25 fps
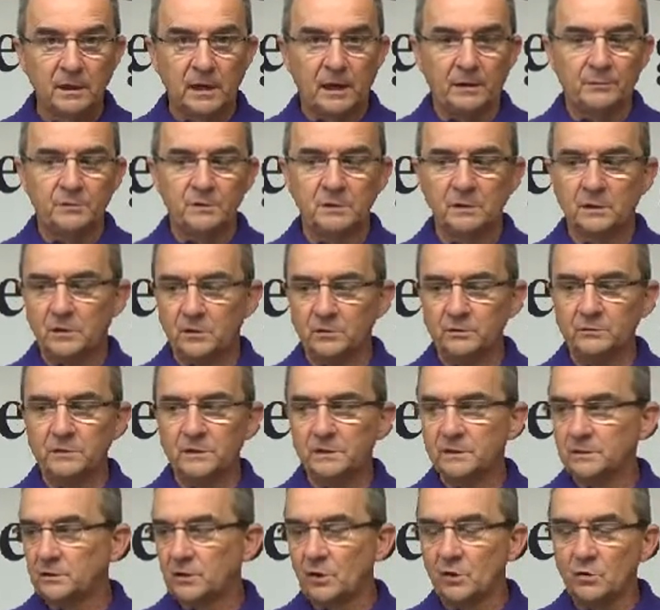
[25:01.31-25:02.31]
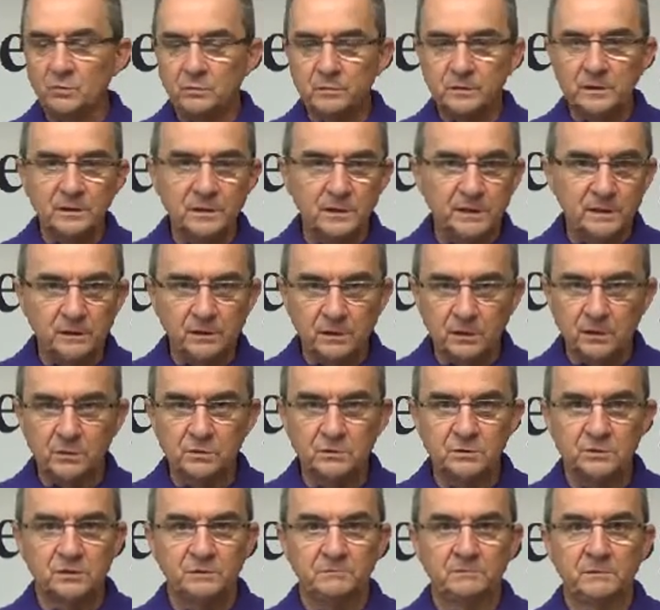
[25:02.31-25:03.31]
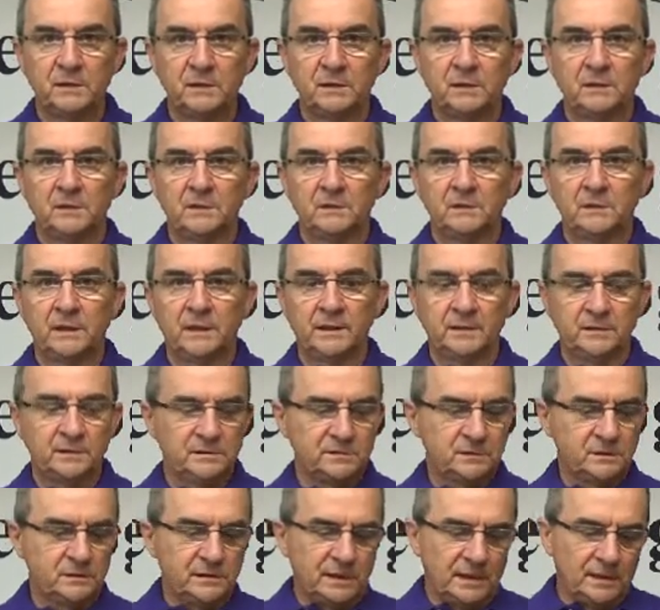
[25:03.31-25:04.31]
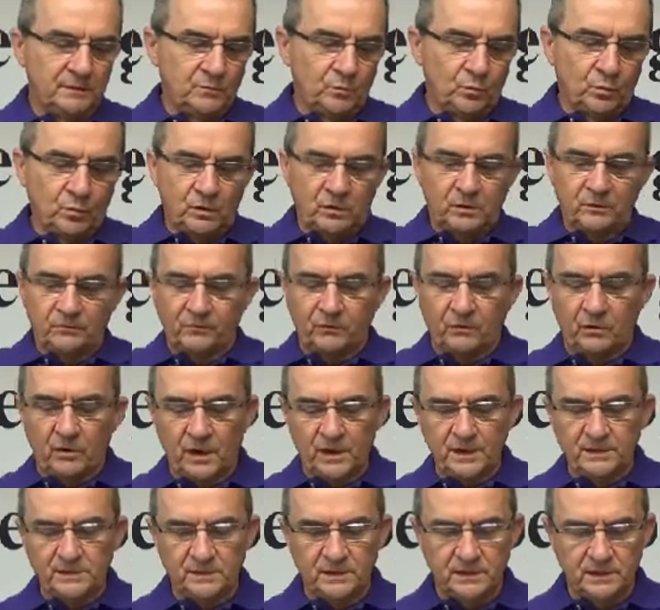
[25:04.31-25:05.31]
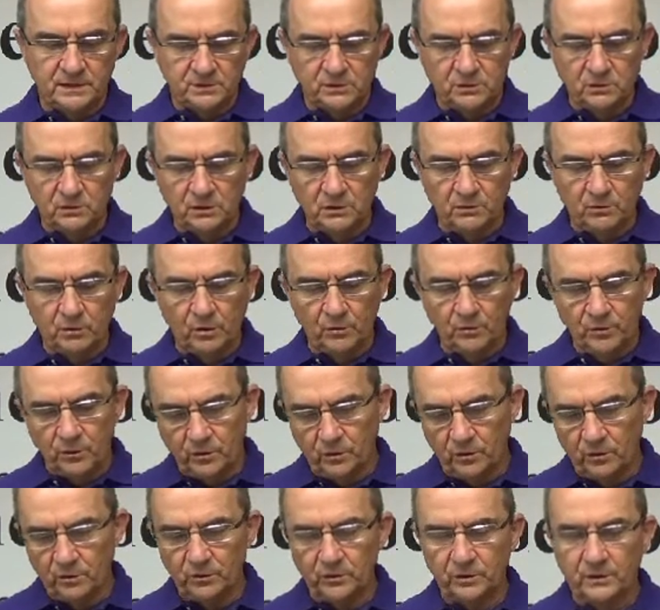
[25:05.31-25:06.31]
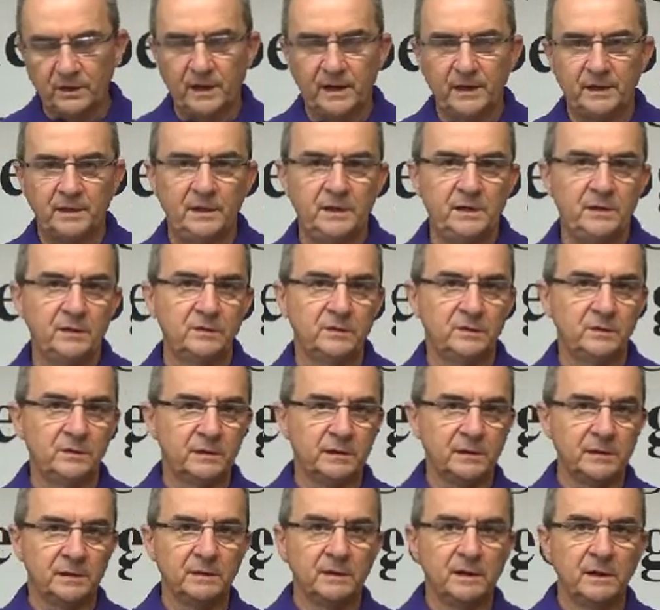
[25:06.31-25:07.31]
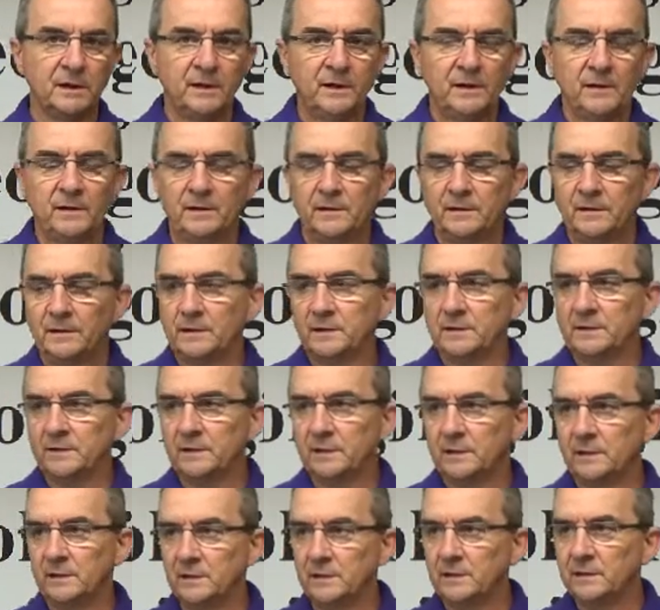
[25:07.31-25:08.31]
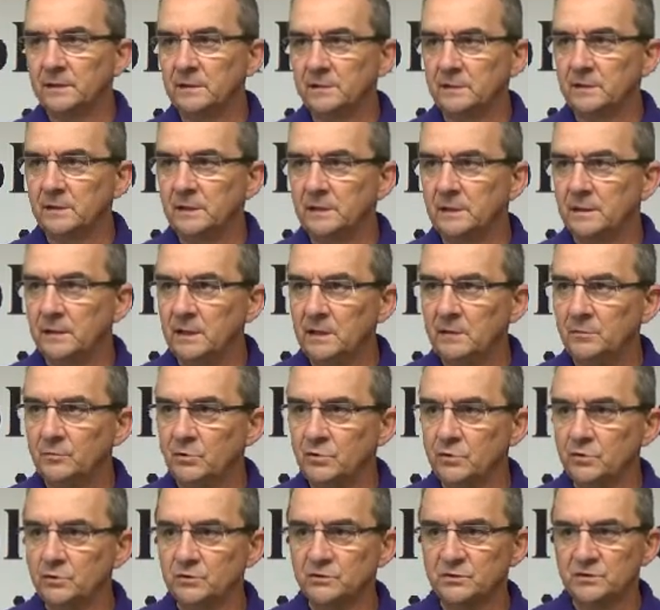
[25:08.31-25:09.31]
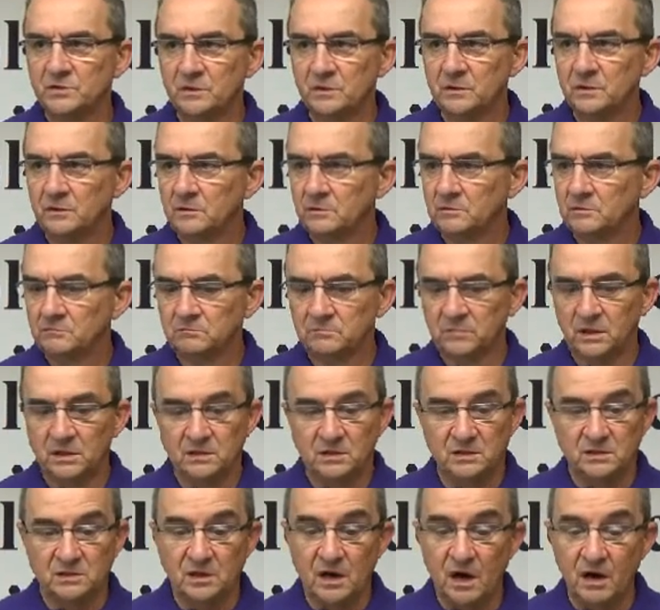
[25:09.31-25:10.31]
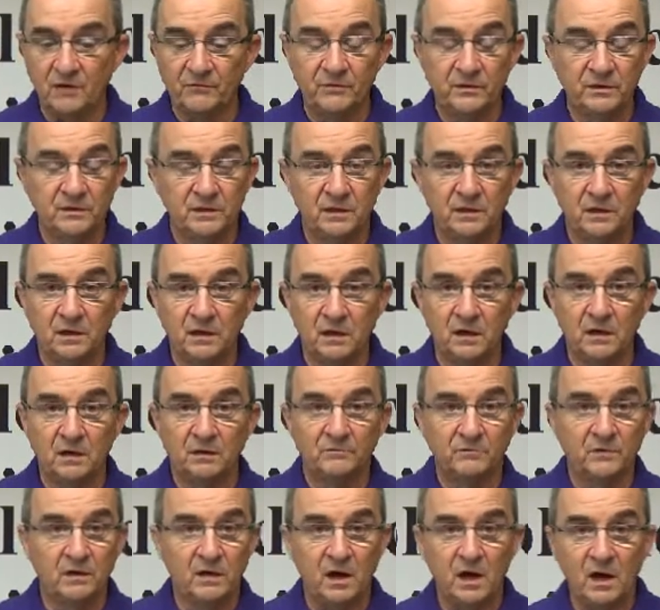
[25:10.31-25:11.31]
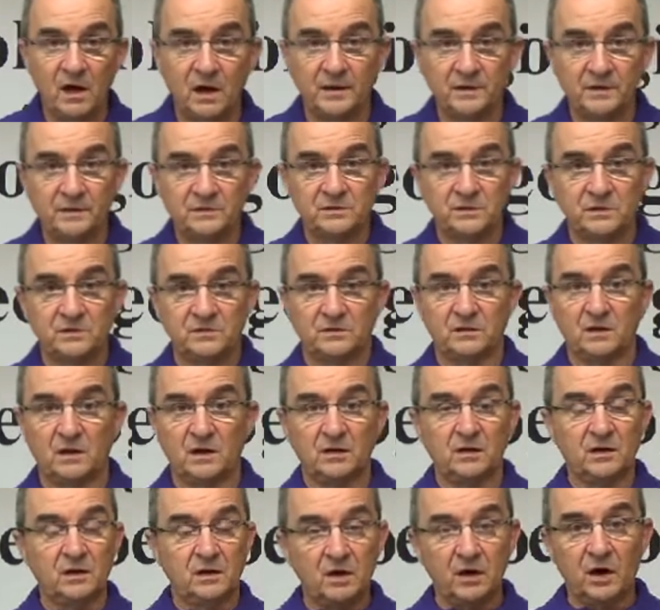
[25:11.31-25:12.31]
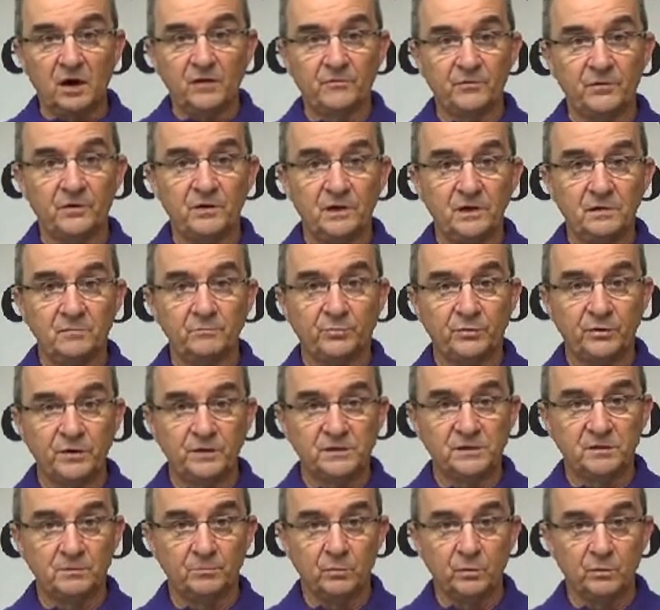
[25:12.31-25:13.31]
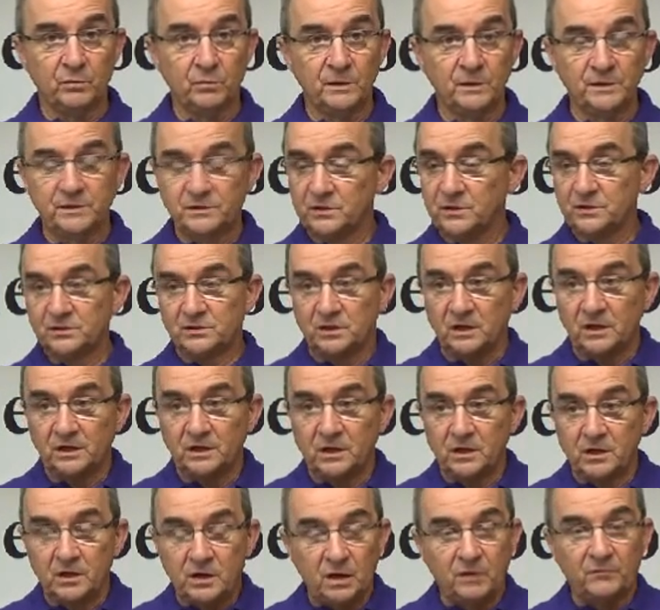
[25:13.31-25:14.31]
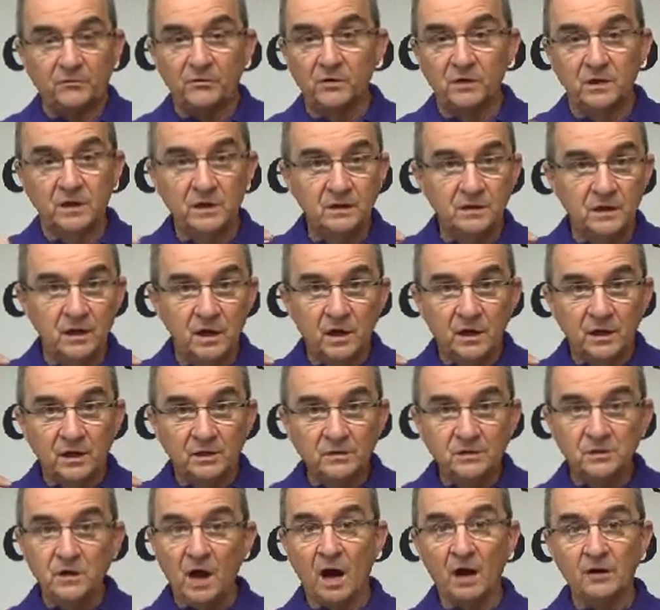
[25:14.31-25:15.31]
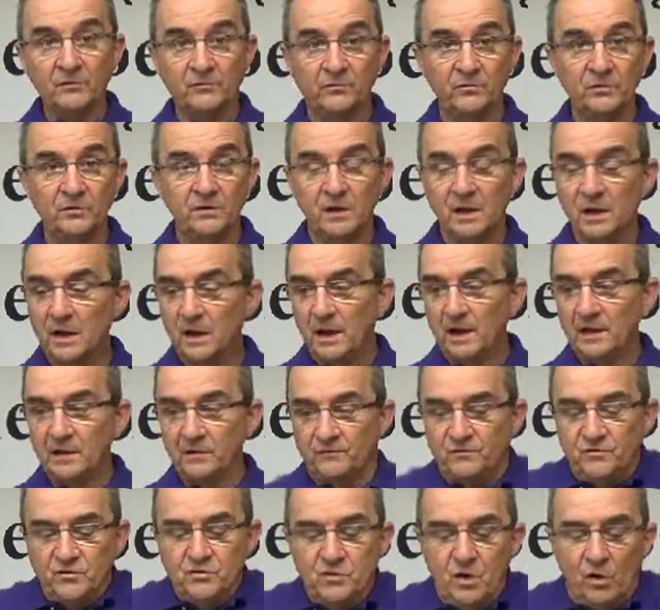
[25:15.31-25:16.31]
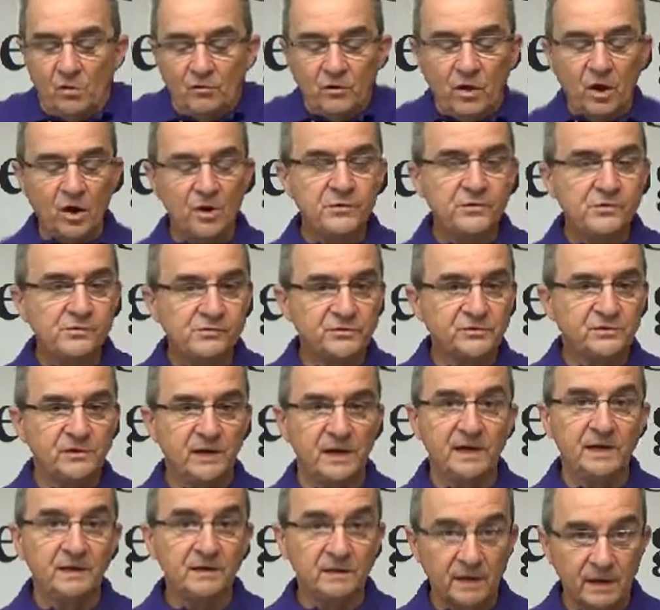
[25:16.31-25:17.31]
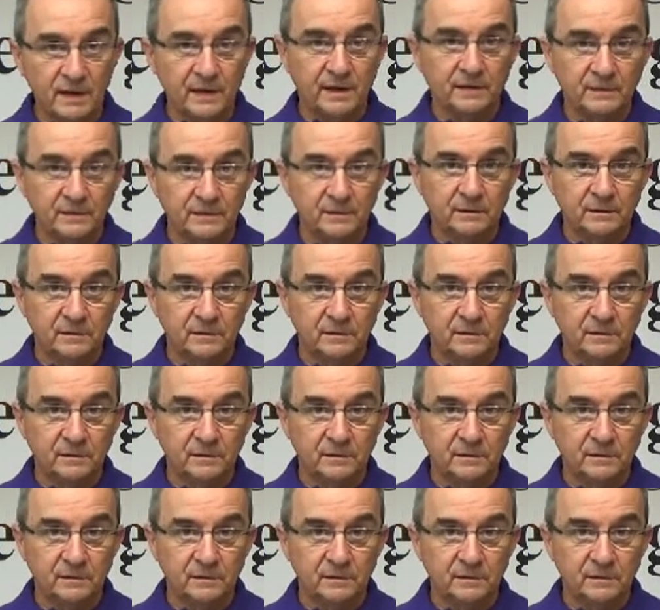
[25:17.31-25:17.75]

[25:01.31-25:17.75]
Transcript: I would include the atonement in those, that, that work of Christ, and that's certainly what we're going to look at here in, in, in, in Hebrews. But the sovereignty of God is just a governing principle. It's just a governing doctrine. And if you don't understand that,